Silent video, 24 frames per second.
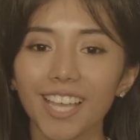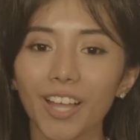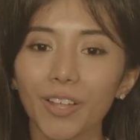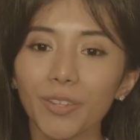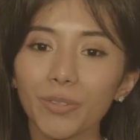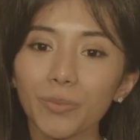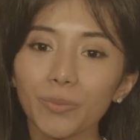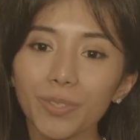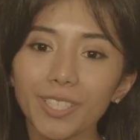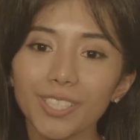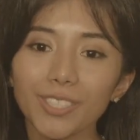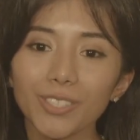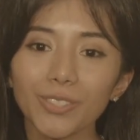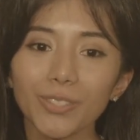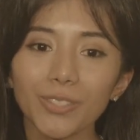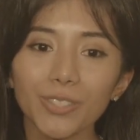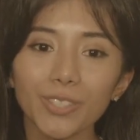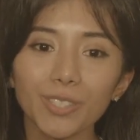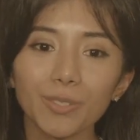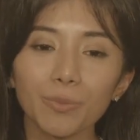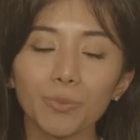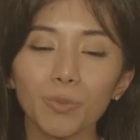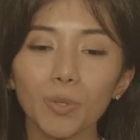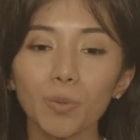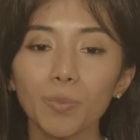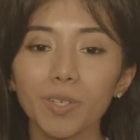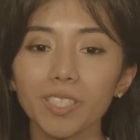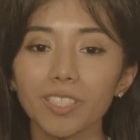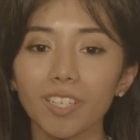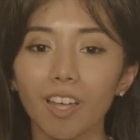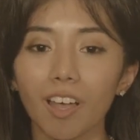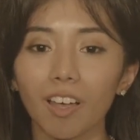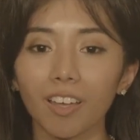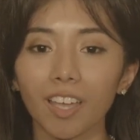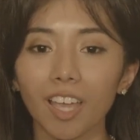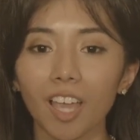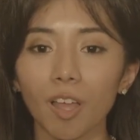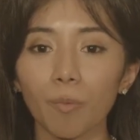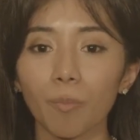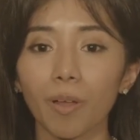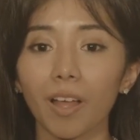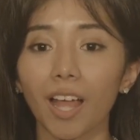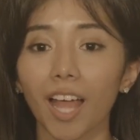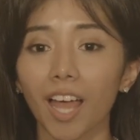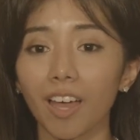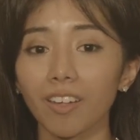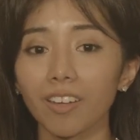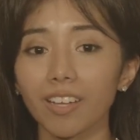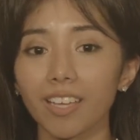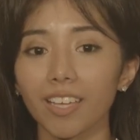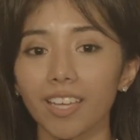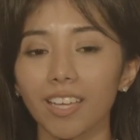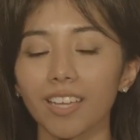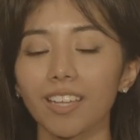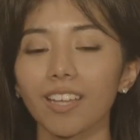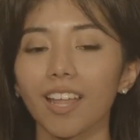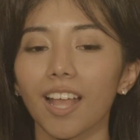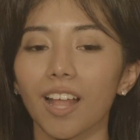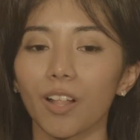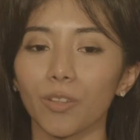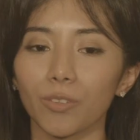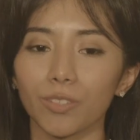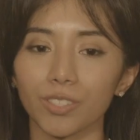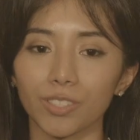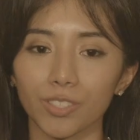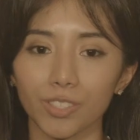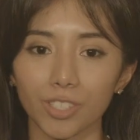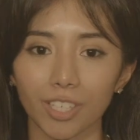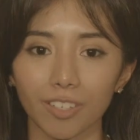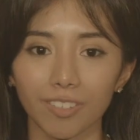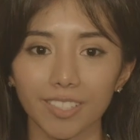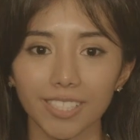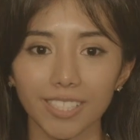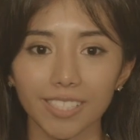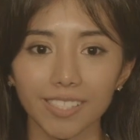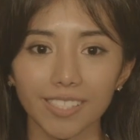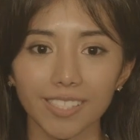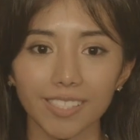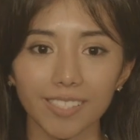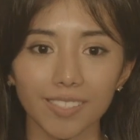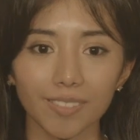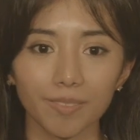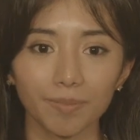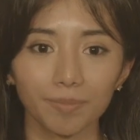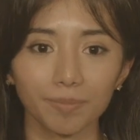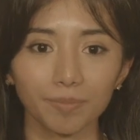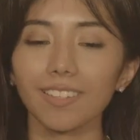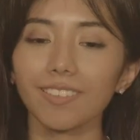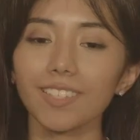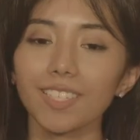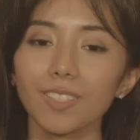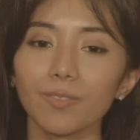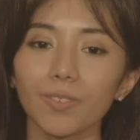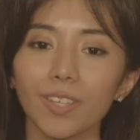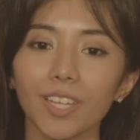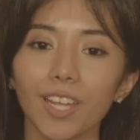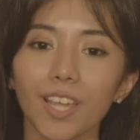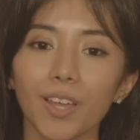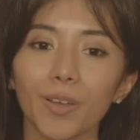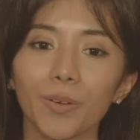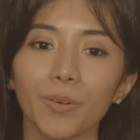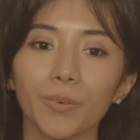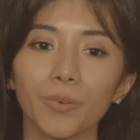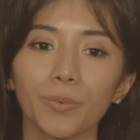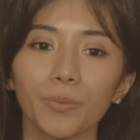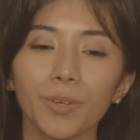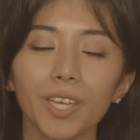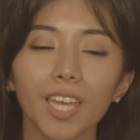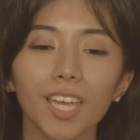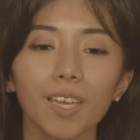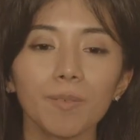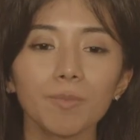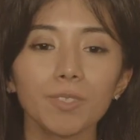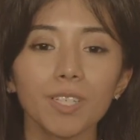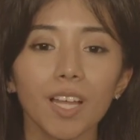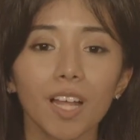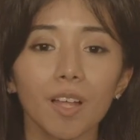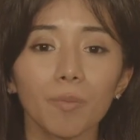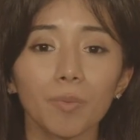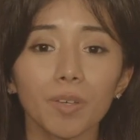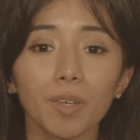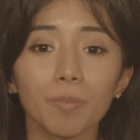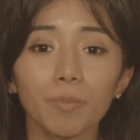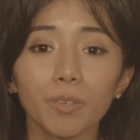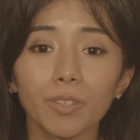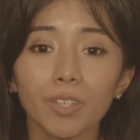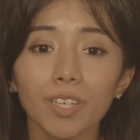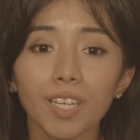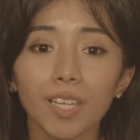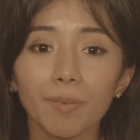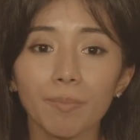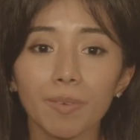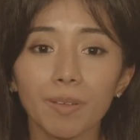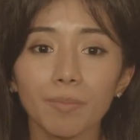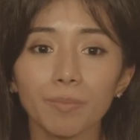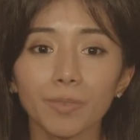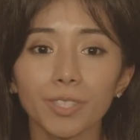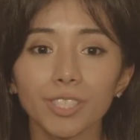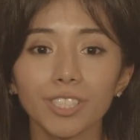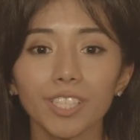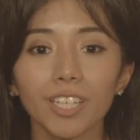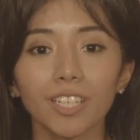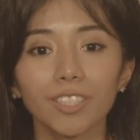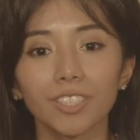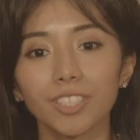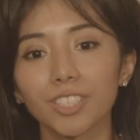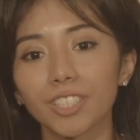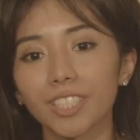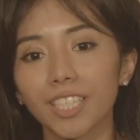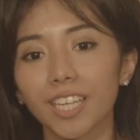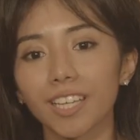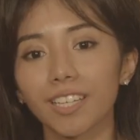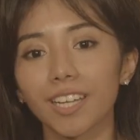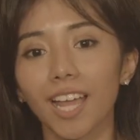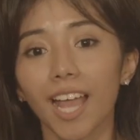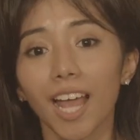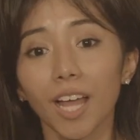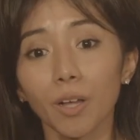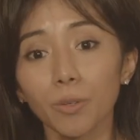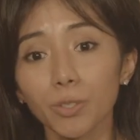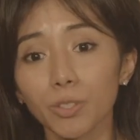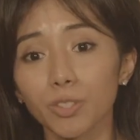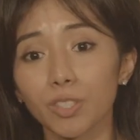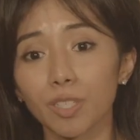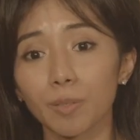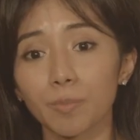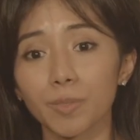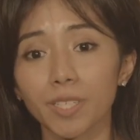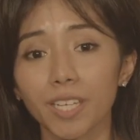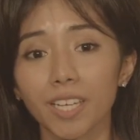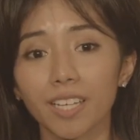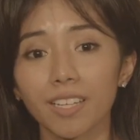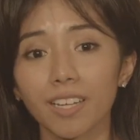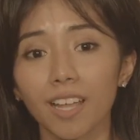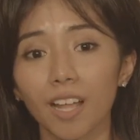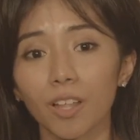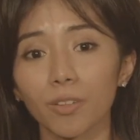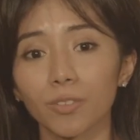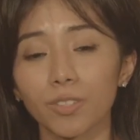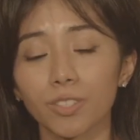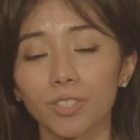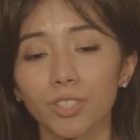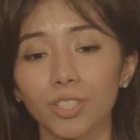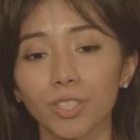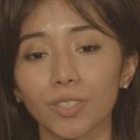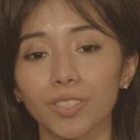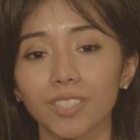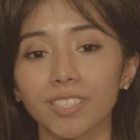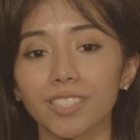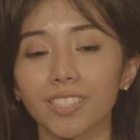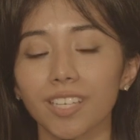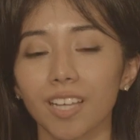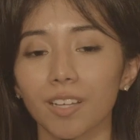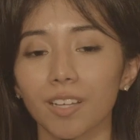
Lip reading: health resource, we'll be talking about how to get health insurance. In this video, we aim to help community members understand how to obtain health insurance